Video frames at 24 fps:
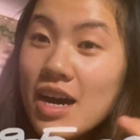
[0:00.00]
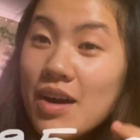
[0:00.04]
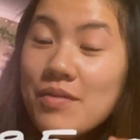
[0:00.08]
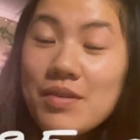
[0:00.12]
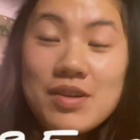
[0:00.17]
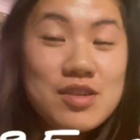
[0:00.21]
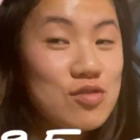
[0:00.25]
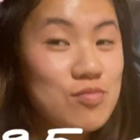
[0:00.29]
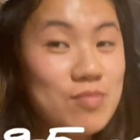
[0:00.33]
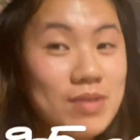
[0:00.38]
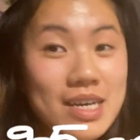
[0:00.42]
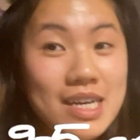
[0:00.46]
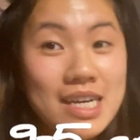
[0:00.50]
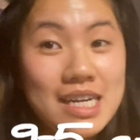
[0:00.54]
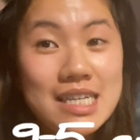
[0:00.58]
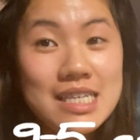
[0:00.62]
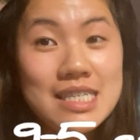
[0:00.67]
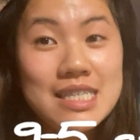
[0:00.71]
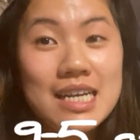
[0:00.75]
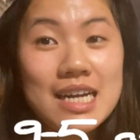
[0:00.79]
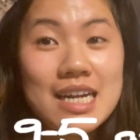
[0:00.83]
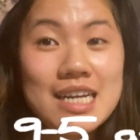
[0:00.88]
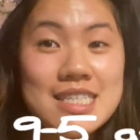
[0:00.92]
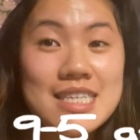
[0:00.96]
which
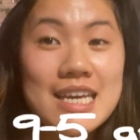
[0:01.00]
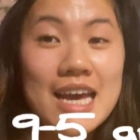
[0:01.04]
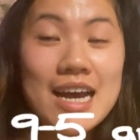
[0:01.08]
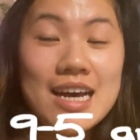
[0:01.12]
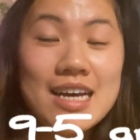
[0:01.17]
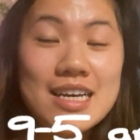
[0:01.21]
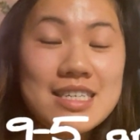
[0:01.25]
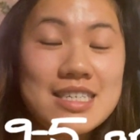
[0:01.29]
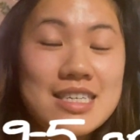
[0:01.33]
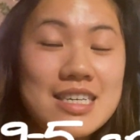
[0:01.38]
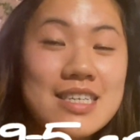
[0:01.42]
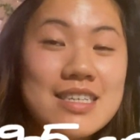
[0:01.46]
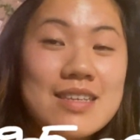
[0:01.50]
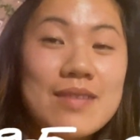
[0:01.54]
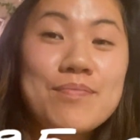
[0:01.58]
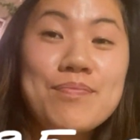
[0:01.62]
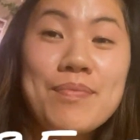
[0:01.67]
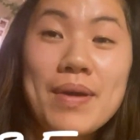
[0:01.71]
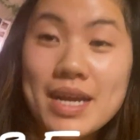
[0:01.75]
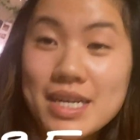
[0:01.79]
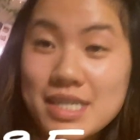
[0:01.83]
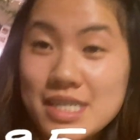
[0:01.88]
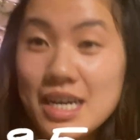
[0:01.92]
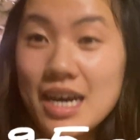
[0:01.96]
means that it's Alice's
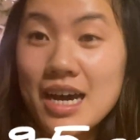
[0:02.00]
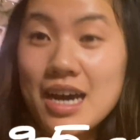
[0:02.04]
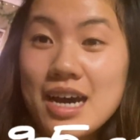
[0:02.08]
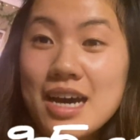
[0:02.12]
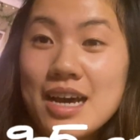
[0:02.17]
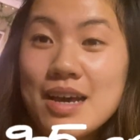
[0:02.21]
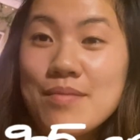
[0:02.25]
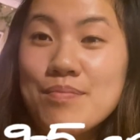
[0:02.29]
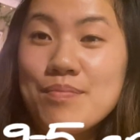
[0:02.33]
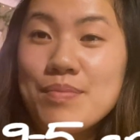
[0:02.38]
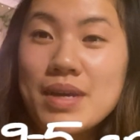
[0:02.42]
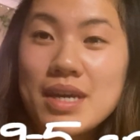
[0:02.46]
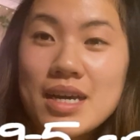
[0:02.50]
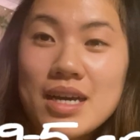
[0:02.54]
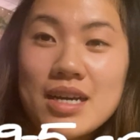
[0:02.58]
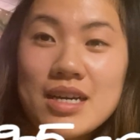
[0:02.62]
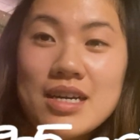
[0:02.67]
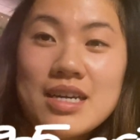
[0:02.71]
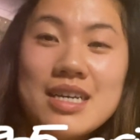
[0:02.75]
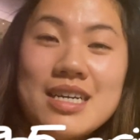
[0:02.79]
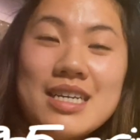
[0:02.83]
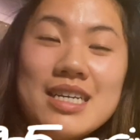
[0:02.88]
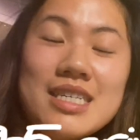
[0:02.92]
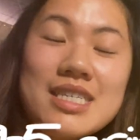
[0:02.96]
bedtime
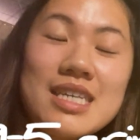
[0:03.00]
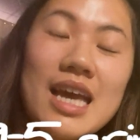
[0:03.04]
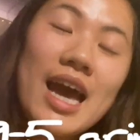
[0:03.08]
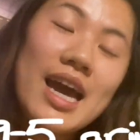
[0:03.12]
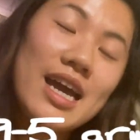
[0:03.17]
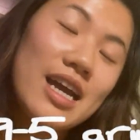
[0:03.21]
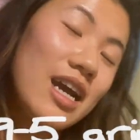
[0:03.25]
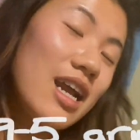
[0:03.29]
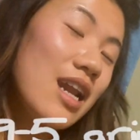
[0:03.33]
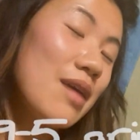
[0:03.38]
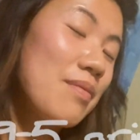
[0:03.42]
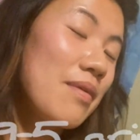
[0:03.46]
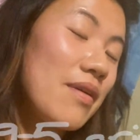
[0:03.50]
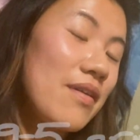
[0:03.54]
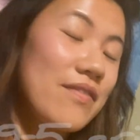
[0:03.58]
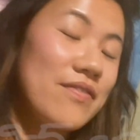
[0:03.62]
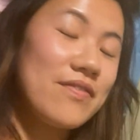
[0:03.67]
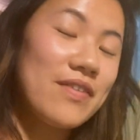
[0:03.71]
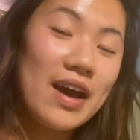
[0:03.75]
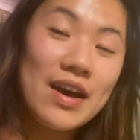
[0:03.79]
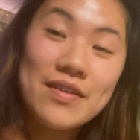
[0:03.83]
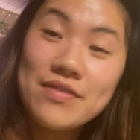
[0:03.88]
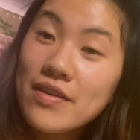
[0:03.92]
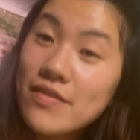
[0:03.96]
because I got up at
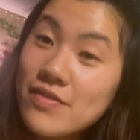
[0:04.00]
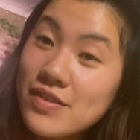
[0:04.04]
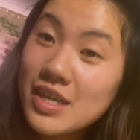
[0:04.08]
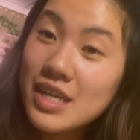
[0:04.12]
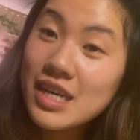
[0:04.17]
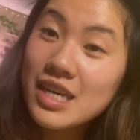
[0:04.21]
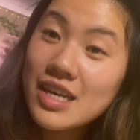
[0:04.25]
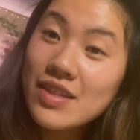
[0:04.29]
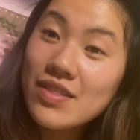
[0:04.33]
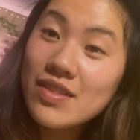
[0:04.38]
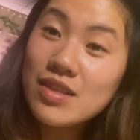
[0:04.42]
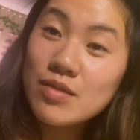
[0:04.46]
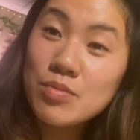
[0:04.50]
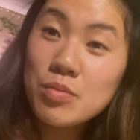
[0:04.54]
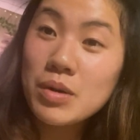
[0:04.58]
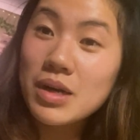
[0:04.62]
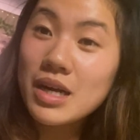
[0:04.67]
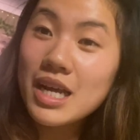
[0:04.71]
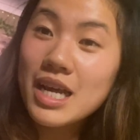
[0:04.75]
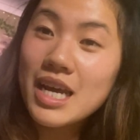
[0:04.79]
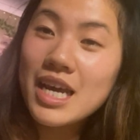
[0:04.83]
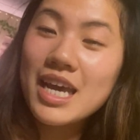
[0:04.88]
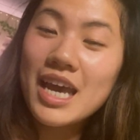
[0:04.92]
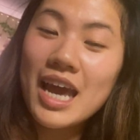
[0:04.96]
5.15 this
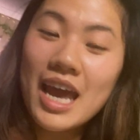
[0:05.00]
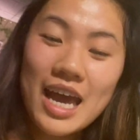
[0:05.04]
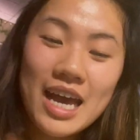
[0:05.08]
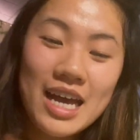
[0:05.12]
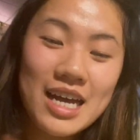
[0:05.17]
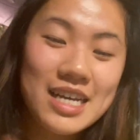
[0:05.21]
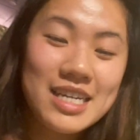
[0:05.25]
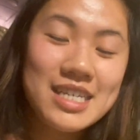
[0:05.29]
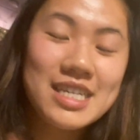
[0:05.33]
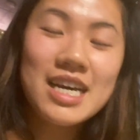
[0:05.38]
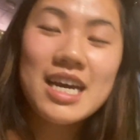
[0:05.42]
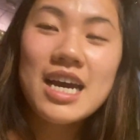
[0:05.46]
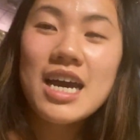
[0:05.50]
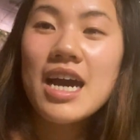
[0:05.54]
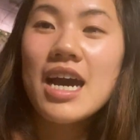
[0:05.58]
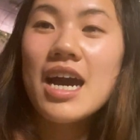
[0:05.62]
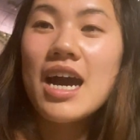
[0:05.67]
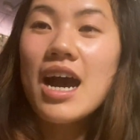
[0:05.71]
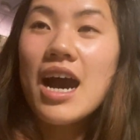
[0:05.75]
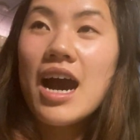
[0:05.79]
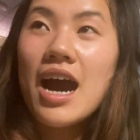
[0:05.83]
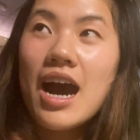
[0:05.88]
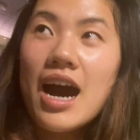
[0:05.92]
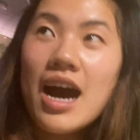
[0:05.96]
morning and
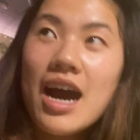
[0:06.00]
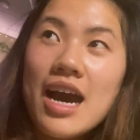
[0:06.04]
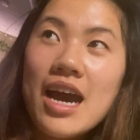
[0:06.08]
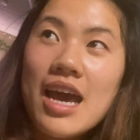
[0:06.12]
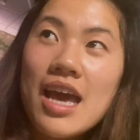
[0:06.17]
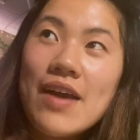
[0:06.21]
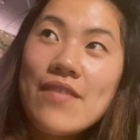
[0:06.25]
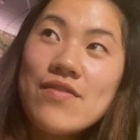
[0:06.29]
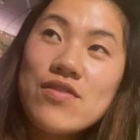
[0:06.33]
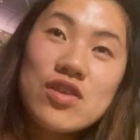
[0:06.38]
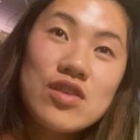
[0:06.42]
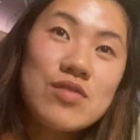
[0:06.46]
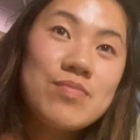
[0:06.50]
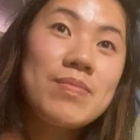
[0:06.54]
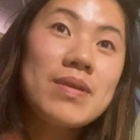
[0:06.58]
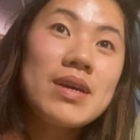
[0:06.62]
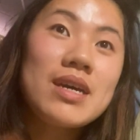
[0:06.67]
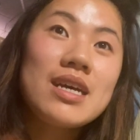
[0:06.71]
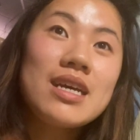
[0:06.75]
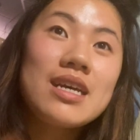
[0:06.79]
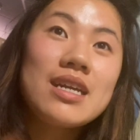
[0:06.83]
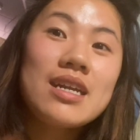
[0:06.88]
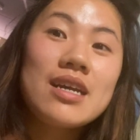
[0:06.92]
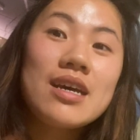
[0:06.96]
I have just
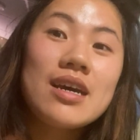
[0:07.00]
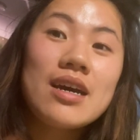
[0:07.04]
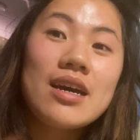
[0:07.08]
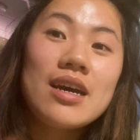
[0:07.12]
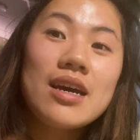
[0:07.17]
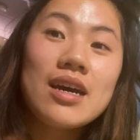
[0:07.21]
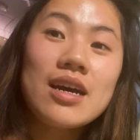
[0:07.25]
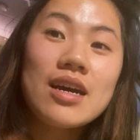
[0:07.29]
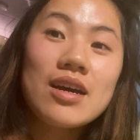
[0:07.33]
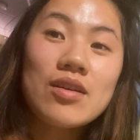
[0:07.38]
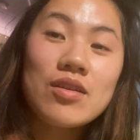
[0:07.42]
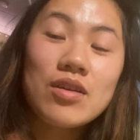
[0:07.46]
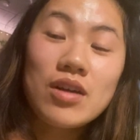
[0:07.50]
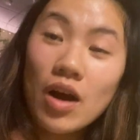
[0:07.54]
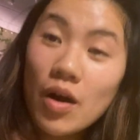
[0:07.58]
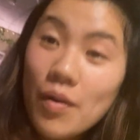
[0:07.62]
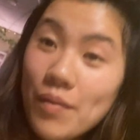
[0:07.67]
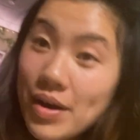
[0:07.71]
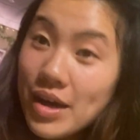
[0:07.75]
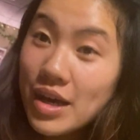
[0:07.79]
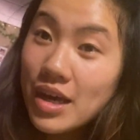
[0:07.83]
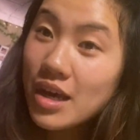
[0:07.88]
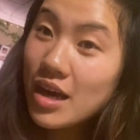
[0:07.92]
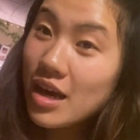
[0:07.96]
been
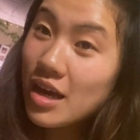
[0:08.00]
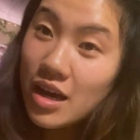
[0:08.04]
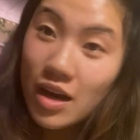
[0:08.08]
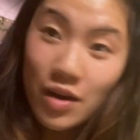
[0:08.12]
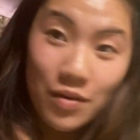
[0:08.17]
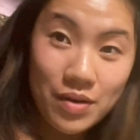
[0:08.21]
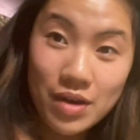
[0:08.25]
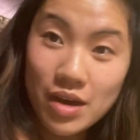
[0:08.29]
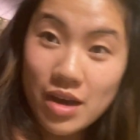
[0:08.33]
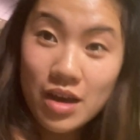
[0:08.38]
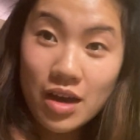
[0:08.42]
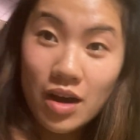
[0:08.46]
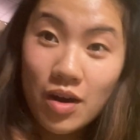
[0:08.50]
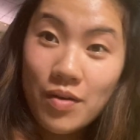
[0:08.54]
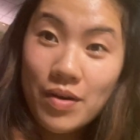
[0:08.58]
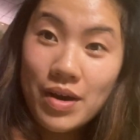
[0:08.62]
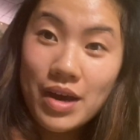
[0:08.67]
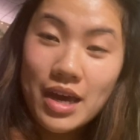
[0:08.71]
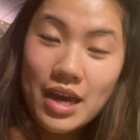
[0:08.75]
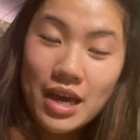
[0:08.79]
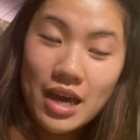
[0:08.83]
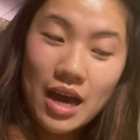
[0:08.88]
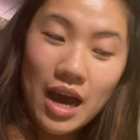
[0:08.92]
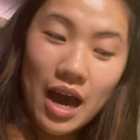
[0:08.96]
going and going and
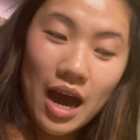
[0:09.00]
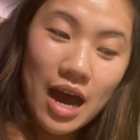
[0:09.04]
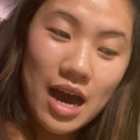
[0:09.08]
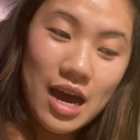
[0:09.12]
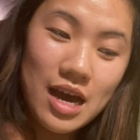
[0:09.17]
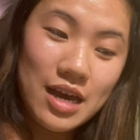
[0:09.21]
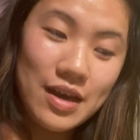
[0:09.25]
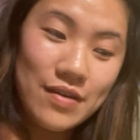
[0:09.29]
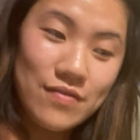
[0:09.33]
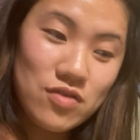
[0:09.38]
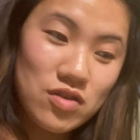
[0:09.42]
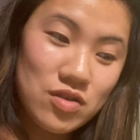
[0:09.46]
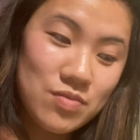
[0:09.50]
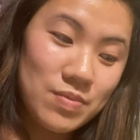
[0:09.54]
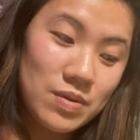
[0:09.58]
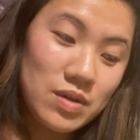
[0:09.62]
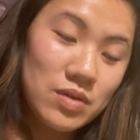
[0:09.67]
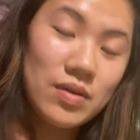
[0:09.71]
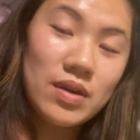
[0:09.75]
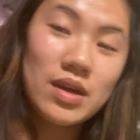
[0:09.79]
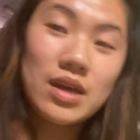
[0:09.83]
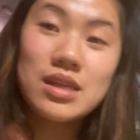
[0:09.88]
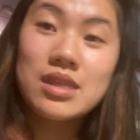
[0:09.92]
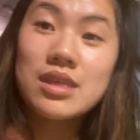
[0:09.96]
going. I have just been
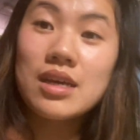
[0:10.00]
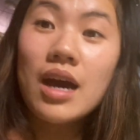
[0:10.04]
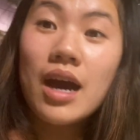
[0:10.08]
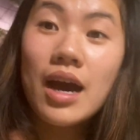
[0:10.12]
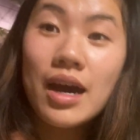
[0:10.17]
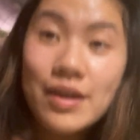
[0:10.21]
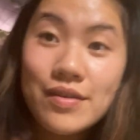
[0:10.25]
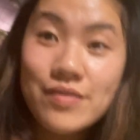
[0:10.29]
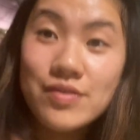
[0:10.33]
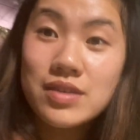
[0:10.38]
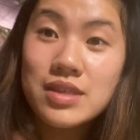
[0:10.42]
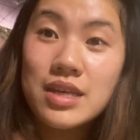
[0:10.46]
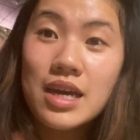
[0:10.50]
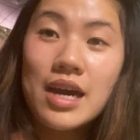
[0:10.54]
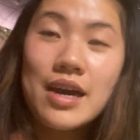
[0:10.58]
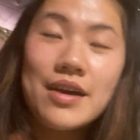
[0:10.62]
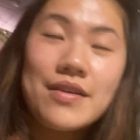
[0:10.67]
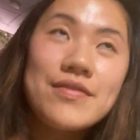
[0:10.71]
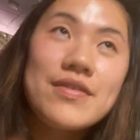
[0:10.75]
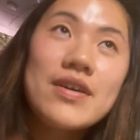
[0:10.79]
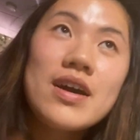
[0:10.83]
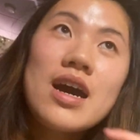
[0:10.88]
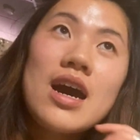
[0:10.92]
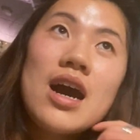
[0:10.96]
doing a ton of
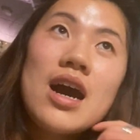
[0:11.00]
stuff,